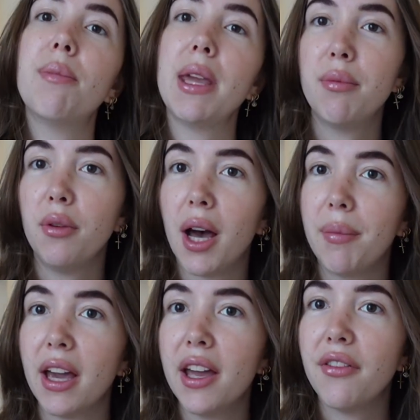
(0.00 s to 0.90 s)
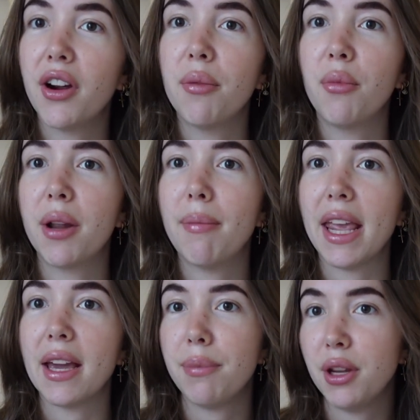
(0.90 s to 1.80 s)
people coming over and want to
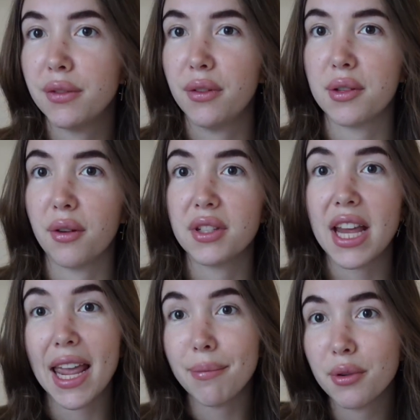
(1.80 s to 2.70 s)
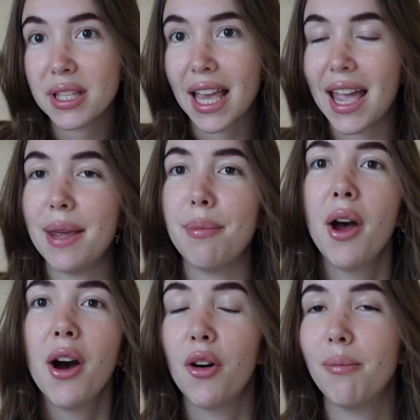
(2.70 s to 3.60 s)
make a beautiful sort of tablescape
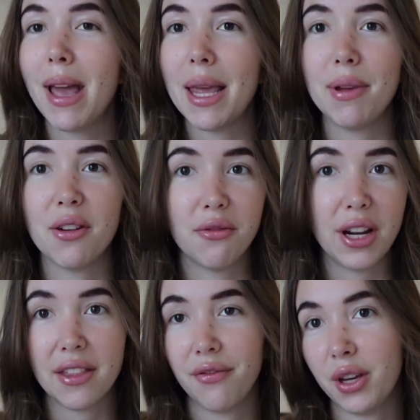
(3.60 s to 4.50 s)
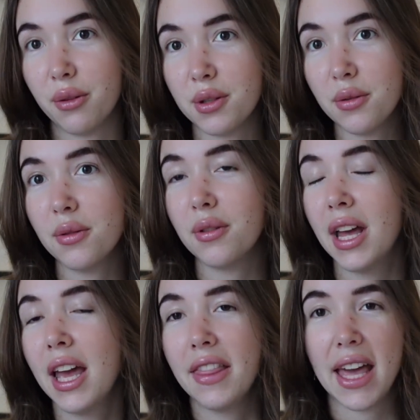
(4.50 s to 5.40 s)
or maybe a wreath for your door,
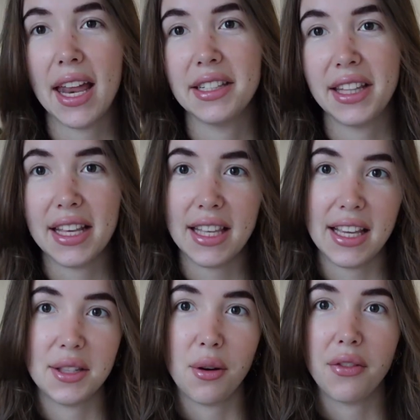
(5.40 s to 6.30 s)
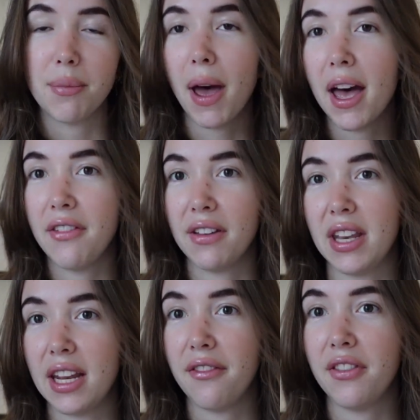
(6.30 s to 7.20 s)
then this is sort of the perfect
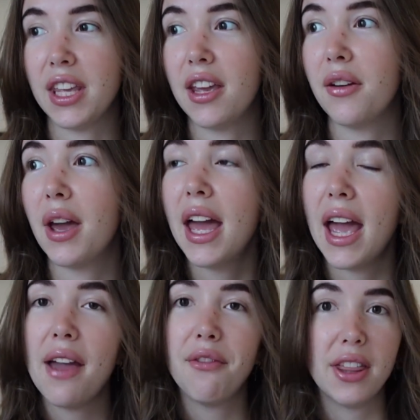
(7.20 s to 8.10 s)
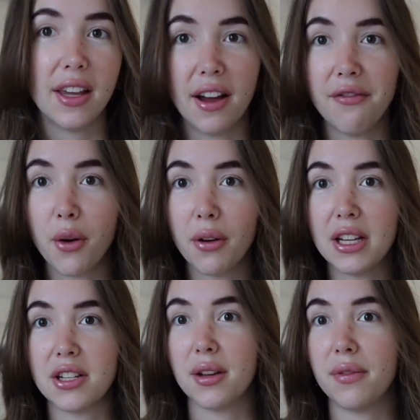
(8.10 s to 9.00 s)
video for you. Everything I
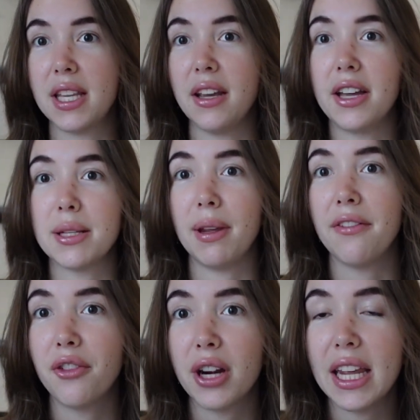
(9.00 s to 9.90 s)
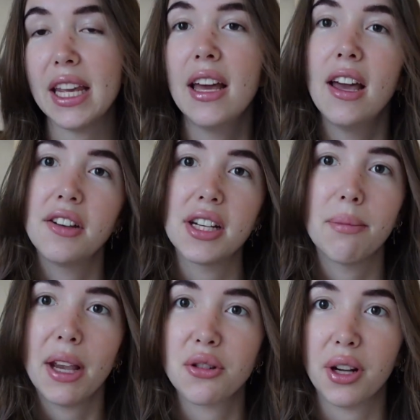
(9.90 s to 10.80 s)
forage is obviously going to be free. Just
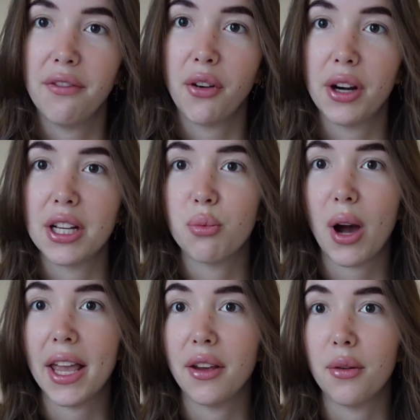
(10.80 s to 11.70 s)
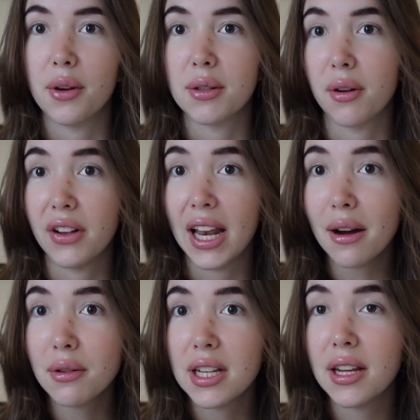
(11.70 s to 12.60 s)
make sure you forage where you're sort of
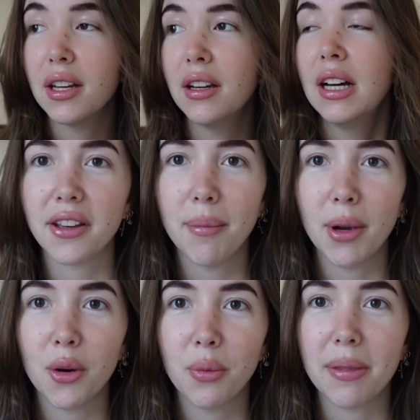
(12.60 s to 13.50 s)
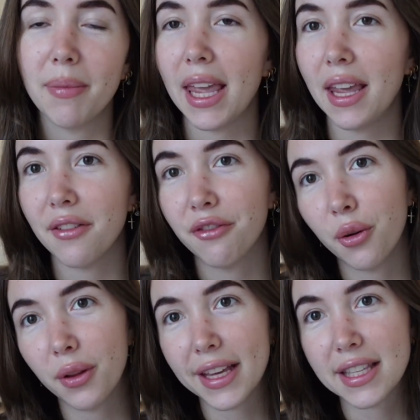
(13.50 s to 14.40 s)
allowed to. Come along with me
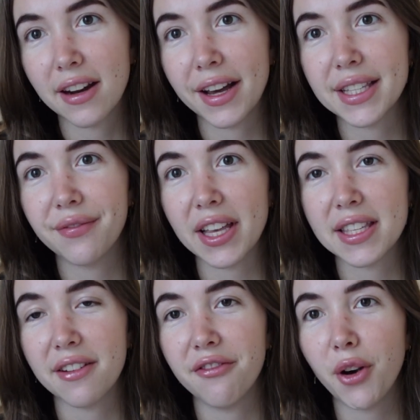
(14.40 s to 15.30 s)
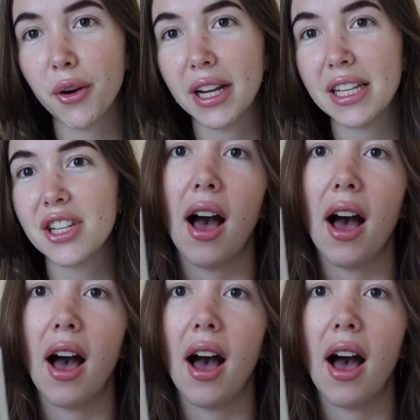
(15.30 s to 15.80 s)
for this nice festive forage.